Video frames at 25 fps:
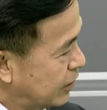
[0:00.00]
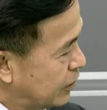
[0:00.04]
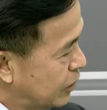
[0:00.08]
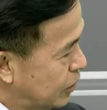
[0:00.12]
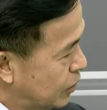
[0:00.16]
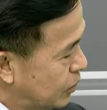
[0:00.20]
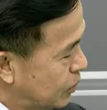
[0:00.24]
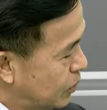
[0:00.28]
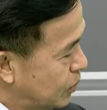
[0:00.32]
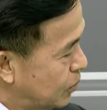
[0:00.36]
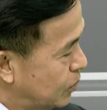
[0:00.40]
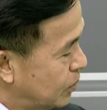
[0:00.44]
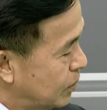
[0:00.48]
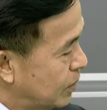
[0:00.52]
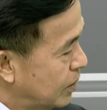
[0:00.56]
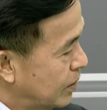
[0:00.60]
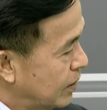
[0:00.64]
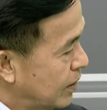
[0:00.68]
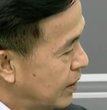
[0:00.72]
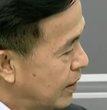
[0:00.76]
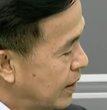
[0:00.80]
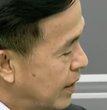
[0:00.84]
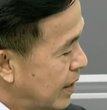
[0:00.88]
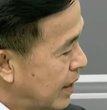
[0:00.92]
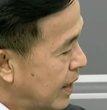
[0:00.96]
attitude
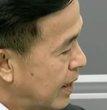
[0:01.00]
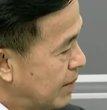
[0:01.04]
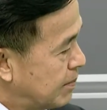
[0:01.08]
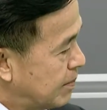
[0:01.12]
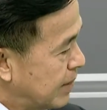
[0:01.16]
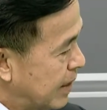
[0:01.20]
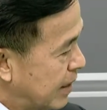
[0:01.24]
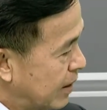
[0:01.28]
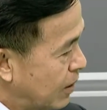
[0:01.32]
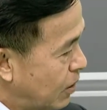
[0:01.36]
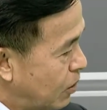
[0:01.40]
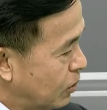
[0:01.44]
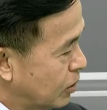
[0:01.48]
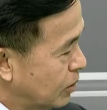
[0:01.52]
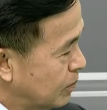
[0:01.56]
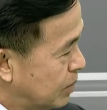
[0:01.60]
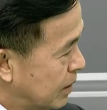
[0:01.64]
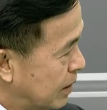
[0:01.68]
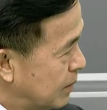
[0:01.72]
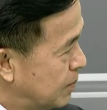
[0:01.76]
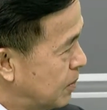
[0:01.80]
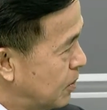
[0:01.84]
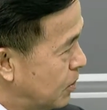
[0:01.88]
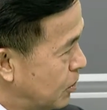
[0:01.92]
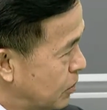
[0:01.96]
among older
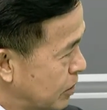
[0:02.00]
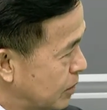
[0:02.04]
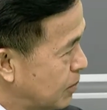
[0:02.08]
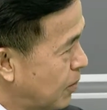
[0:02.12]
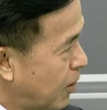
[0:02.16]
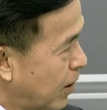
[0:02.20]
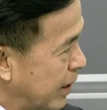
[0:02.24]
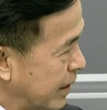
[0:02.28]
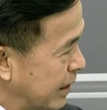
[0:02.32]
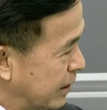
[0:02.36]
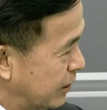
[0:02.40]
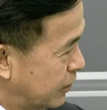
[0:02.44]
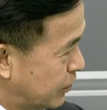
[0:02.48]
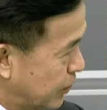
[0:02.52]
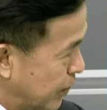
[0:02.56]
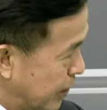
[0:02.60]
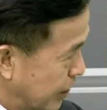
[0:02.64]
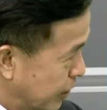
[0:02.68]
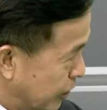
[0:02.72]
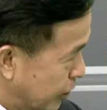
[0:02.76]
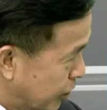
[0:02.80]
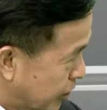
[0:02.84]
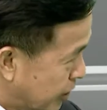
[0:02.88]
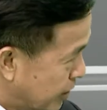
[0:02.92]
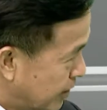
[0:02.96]
people is more
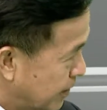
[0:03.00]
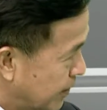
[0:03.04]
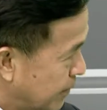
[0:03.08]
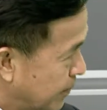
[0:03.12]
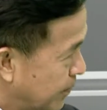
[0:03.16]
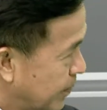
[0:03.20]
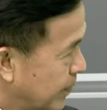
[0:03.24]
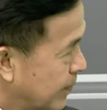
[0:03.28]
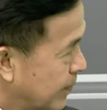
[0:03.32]
entrenched.